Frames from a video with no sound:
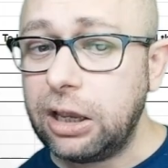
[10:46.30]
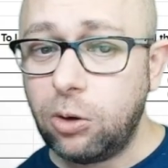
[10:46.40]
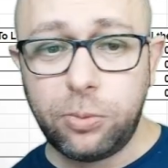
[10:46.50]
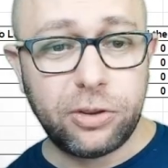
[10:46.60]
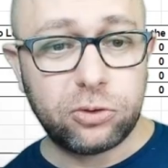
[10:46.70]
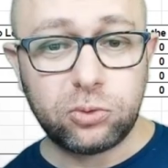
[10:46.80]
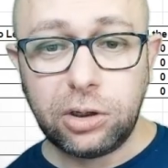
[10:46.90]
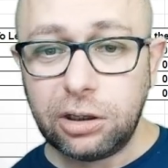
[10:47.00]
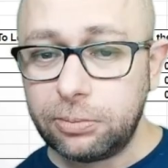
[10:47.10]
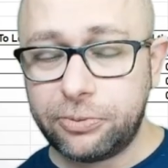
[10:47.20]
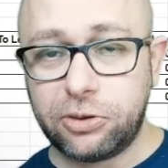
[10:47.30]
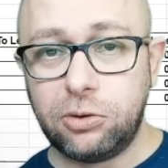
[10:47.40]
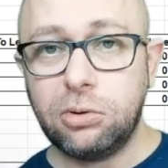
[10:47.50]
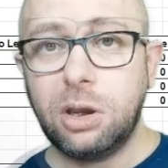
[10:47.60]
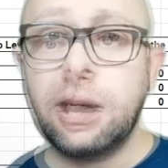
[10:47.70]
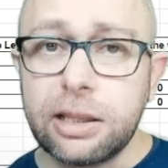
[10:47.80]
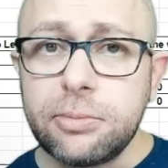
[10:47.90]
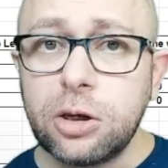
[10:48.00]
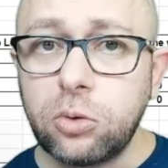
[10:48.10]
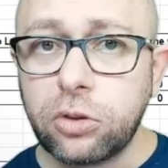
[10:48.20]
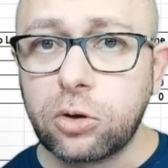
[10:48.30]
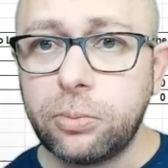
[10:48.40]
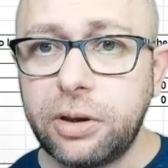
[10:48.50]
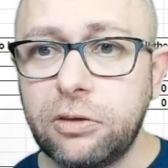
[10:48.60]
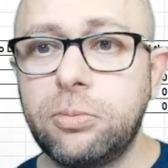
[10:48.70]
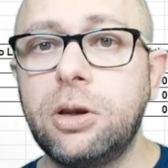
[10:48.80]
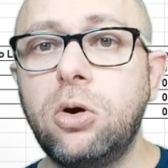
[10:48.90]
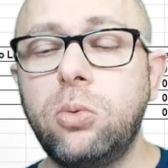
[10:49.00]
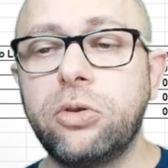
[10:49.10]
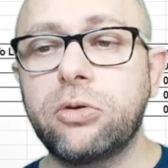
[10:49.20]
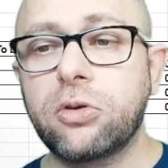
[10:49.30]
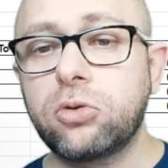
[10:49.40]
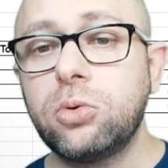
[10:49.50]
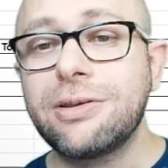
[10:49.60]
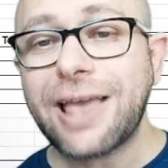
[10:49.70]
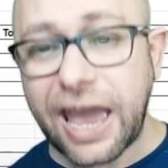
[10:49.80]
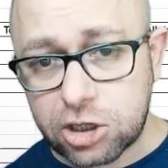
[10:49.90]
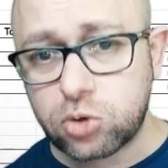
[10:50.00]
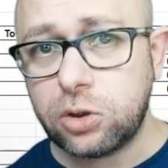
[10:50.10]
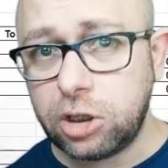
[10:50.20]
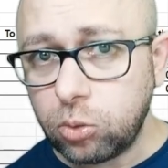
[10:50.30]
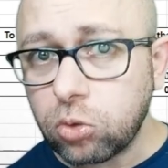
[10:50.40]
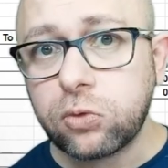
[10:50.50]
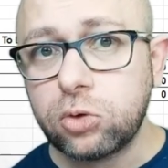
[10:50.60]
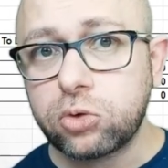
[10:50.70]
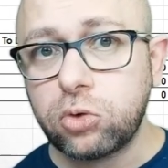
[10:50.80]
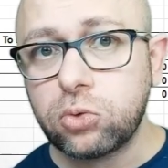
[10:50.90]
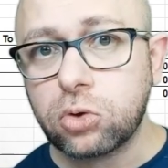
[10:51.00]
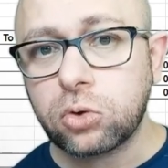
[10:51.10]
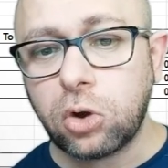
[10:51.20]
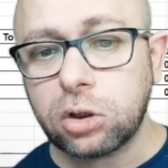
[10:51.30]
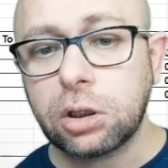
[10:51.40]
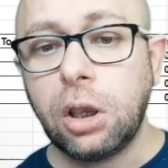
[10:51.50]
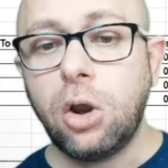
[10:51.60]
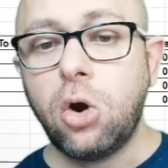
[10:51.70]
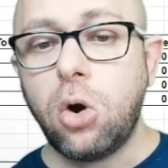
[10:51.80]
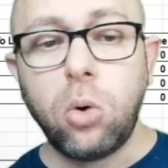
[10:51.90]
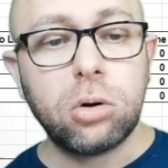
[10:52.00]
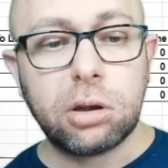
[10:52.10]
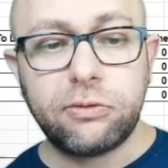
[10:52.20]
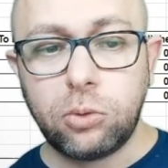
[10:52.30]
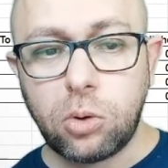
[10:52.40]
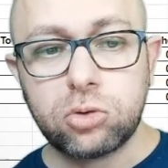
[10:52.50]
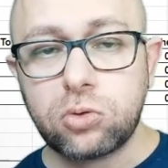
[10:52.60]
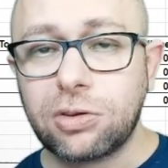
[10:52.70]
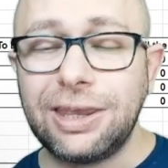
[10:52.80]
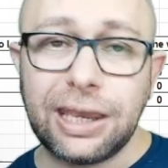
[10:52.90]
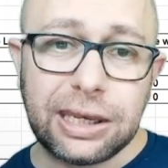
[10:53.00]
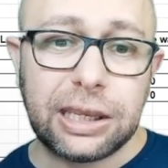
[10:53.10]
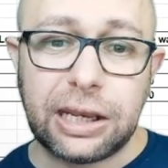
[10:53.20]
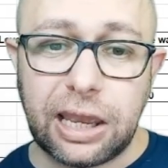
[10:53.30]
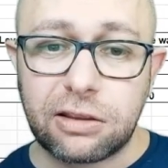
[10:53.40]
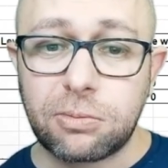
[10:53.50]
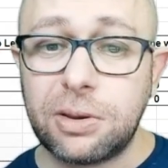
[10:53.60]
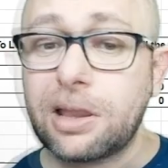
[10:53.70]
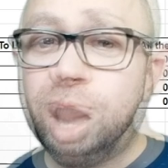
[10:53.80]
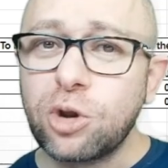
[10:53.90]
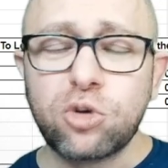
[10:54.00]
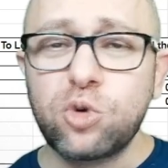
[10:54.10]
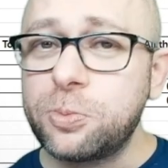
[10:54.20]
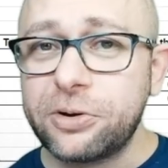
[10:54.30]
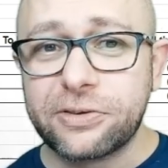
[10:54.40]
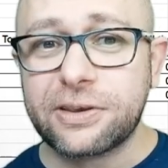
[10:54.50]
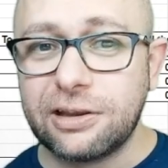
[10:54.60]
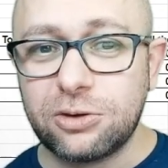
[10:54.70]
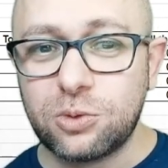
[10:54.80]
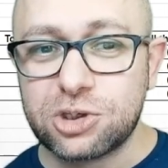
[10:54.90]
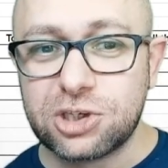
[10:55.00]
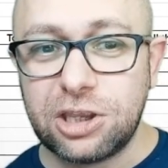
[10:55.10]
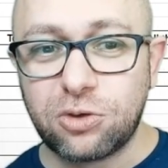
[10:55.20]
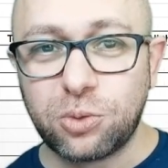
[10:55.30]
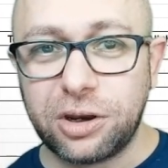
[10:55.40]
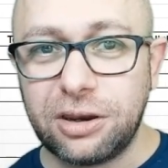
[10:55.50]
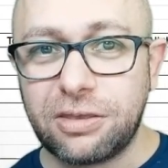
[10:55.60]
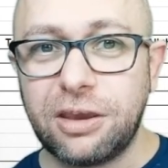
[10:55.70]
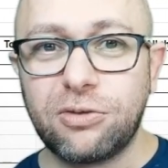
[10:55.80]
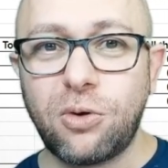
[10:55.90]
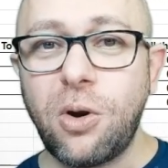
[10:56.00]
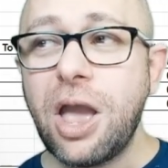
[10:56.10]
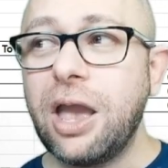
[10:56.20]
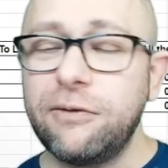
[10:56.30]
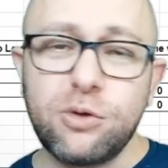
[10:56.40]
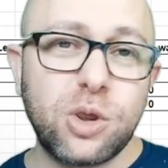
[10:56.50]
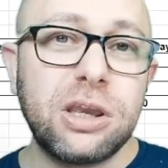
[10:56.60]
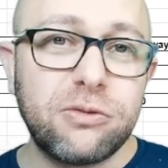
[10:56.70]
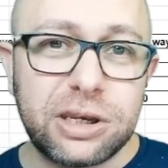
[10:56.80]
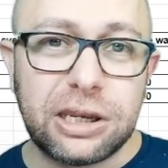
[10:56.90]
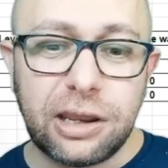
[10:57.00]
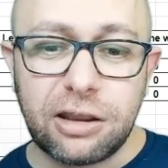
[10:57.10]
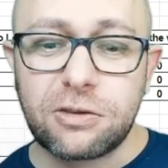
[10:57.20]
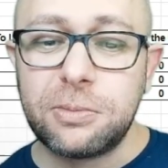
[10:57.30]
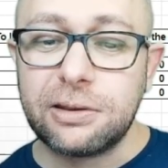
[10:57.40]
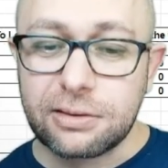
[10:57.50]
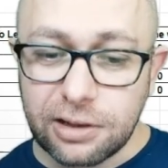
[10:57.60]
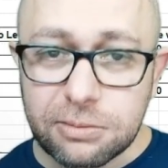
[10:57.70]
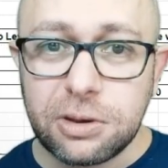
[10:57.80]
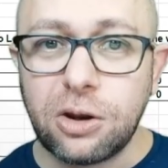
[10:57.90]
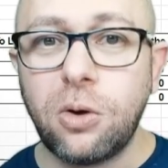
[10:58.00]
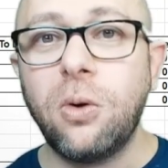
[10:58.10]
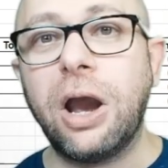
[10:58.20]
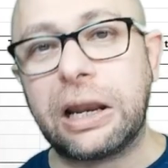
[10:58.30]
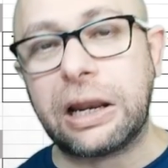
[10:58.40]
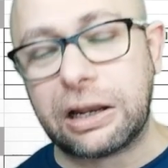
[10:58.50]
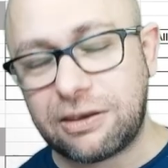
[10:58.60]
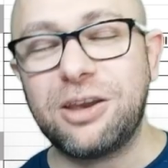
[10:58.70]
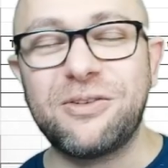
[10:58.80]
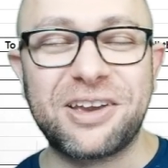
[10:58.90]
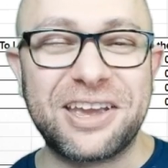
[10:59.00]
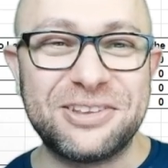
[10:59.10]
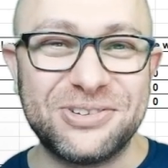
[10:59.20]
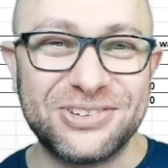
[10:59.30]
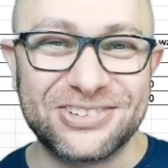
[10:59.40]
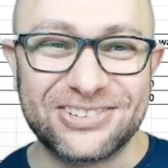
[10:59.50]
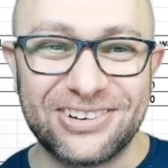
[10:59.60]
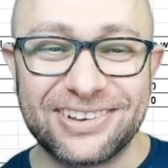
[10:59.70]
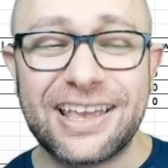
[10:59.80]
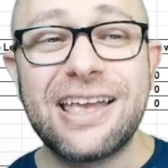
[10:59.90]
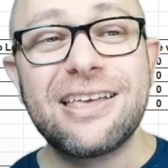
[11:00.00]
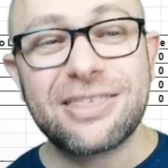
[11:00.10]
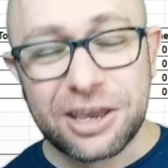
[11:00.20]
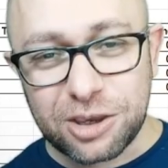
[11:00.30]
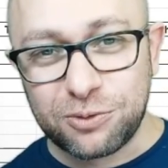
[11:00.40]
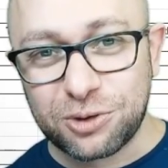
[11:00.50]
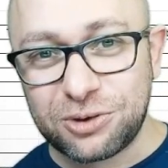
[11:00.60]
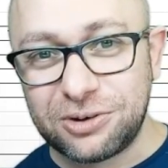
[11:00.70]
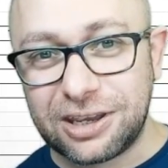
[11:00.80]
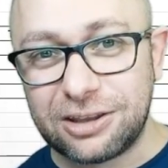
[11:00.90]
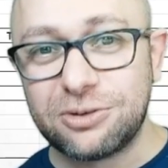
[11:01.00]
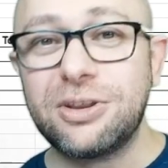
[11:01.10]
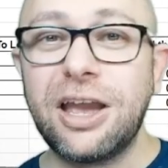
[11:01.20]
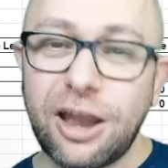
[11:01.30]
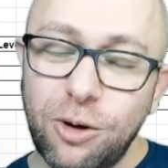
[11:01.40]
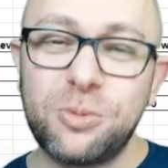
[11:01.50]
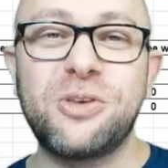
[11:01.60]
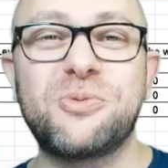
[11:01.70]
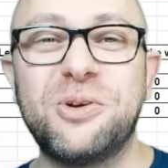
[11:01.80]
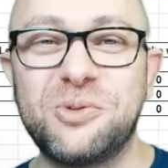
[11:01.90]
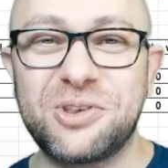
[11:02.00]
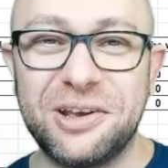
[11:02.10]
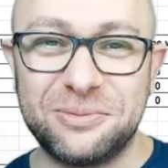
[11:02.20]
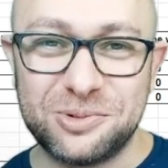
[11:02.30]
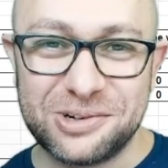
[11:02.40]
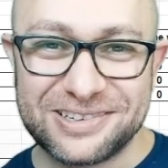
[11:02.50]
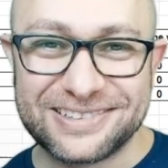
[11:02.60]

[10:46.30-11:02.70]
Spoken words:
I hope the tool helps you. Let me know in the comments below whether the tool is actually useful to you or not, or if you want to see any enhancement. I'm not super skilled with sheets or anything, so if you think of any enhancement, let me know and I'll see if I can do it or not. Thank you for tuning in today. I hope this one was helpful.